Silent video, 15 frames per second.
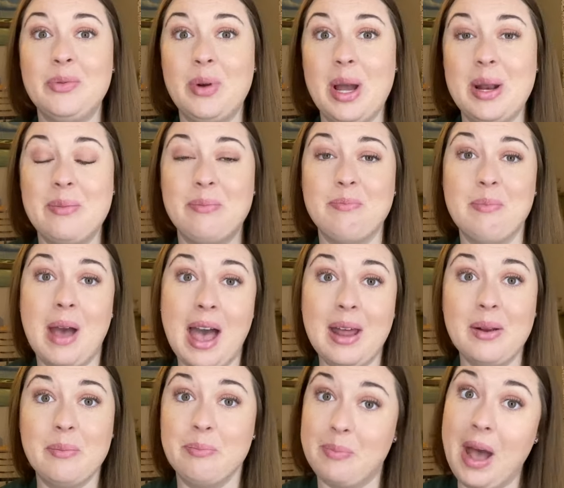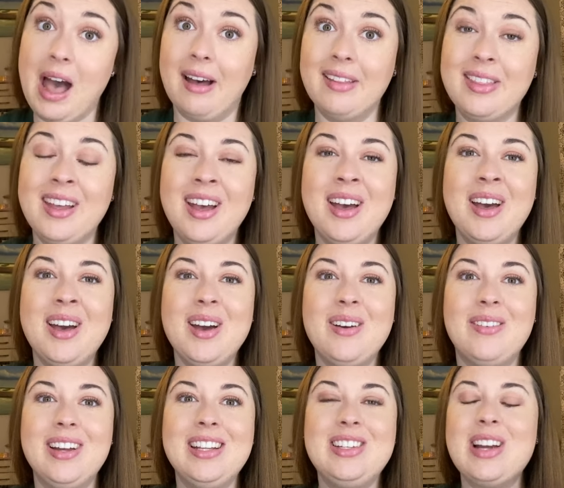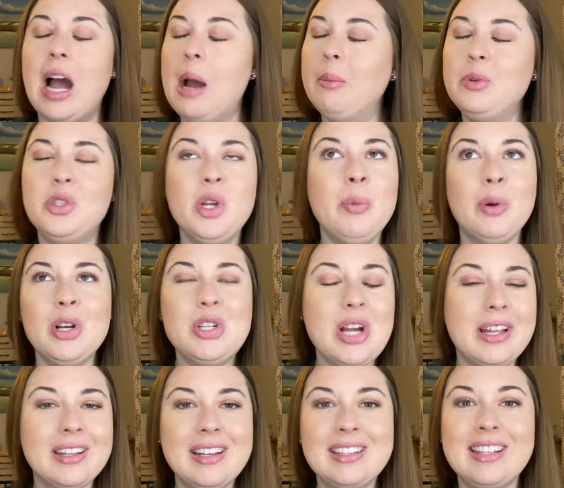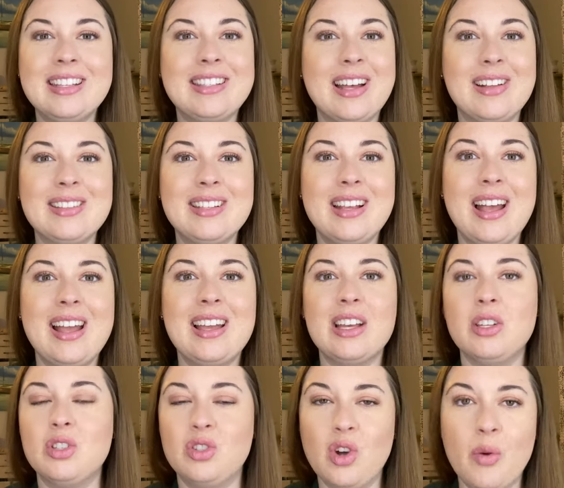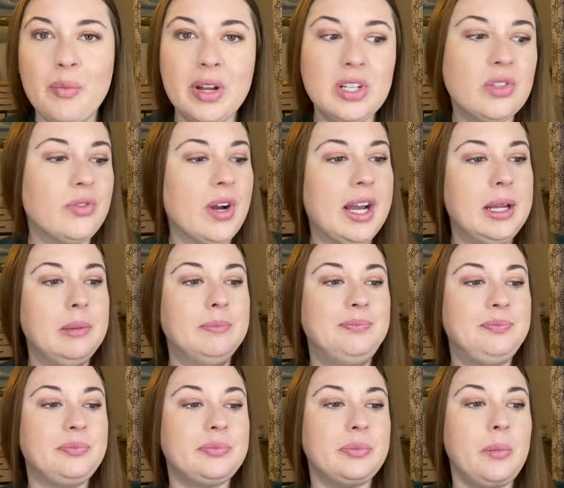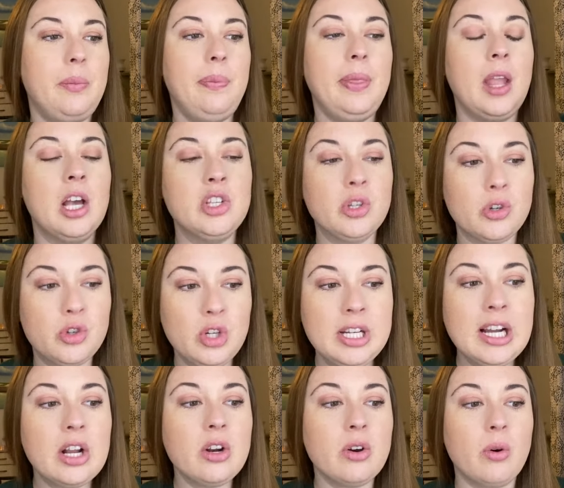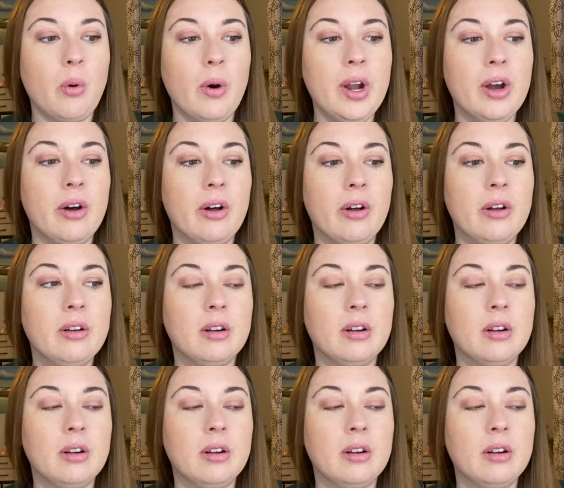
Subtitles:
went and met Beth, which I'm super jealous. It sounds like so much fun. So she got her order